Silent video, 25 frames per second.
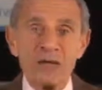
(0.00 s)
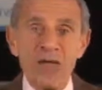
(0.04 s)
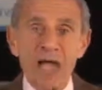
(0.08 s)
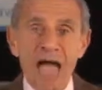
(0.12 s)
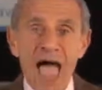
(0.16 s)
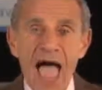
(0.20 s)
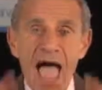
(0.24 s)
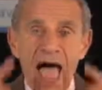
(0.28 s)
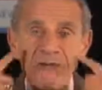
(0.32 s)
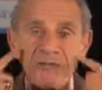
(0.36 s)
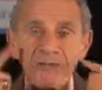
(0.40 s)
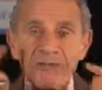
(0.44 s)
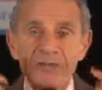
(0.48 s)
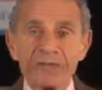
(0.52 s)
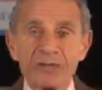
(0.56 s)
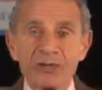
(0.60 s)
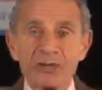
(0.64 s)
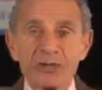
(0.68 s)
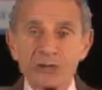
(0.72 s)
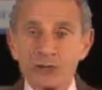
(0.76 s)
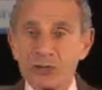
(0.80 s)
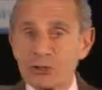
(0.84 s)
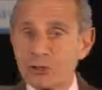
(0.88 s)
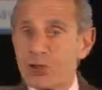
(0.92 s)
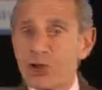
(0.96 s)
Have a
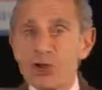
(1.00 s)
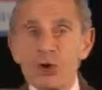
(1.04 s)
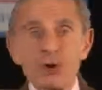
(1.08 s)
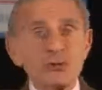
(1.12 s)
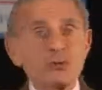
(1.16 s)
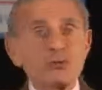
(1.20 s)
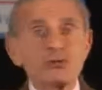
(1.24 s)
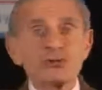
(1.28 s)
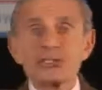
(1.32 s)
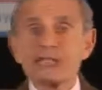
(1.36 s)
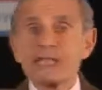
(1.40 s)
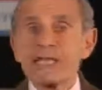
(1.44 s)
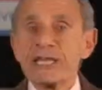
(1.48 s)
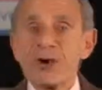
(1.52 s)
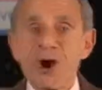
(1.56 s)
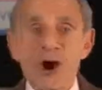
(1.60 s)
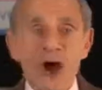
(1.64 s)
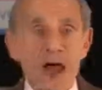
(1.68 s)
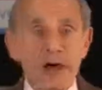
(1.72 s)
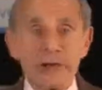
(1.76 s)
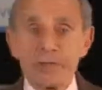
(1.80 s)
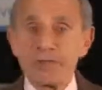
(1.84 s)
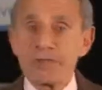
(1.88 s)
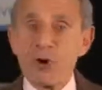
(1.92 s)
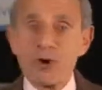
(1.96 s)
vision. You see
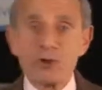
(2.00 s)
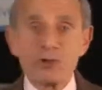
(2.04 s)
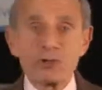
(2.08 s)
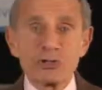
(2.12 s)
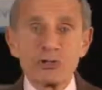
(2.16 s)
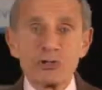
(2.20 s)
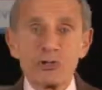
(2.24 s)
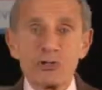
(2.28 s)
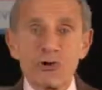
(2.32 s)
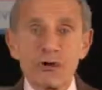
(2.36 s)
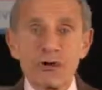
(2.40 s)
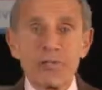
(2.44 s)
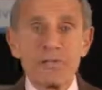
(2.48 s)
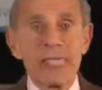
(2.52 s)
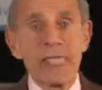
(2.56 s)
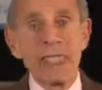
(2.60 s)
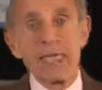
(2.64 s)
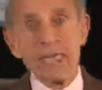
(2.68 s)
our brochure